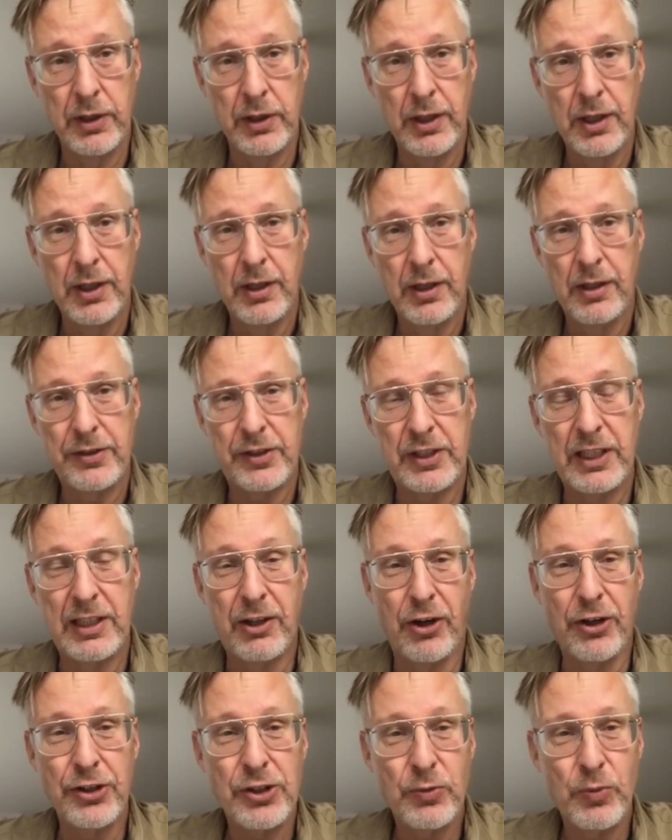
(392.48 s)
Stieg
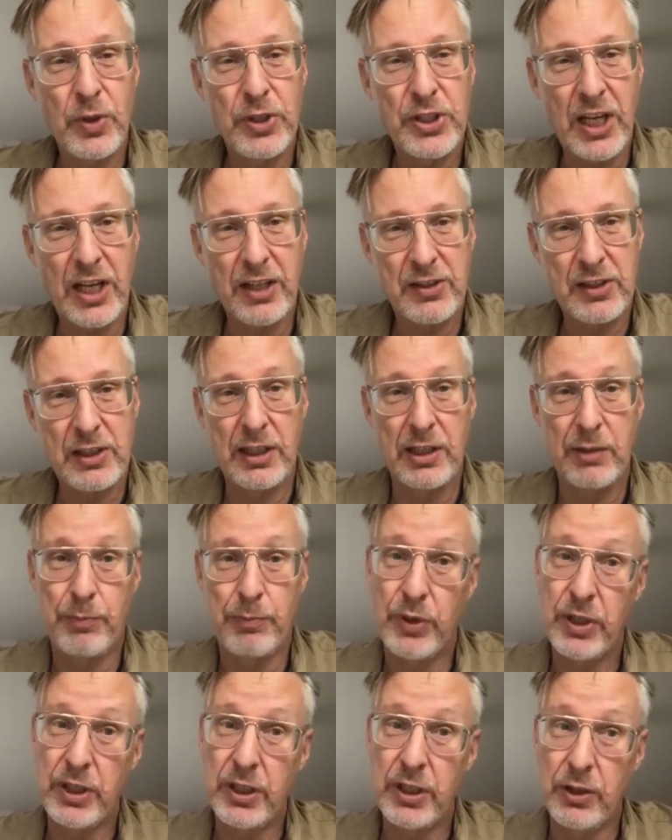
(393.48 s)
Larsson was actually
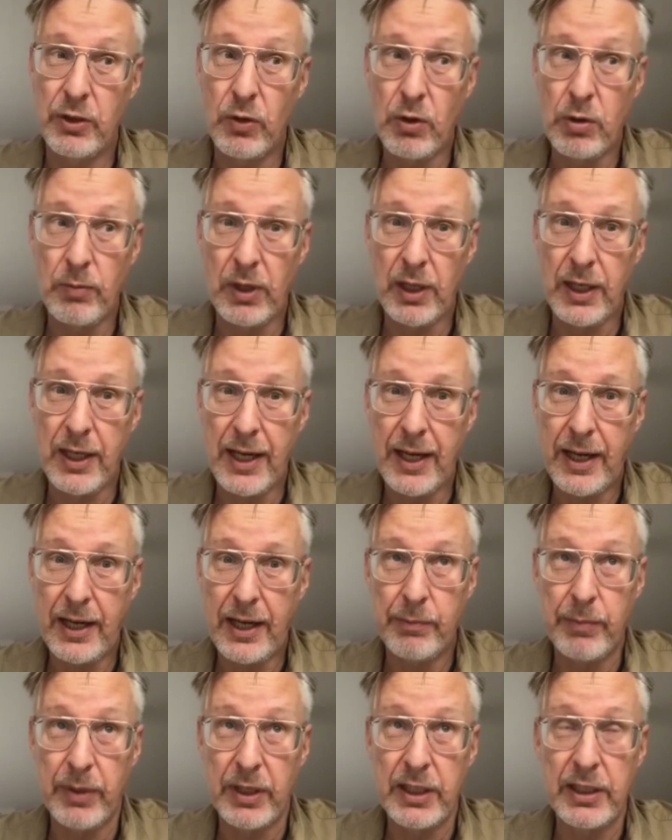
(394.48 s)
a pretty normal
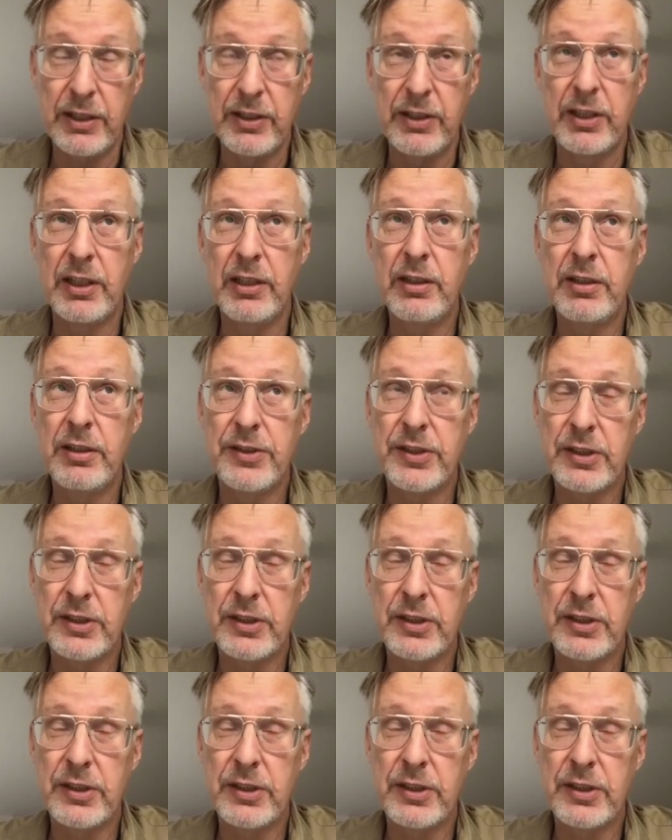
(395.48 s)
guy, but he did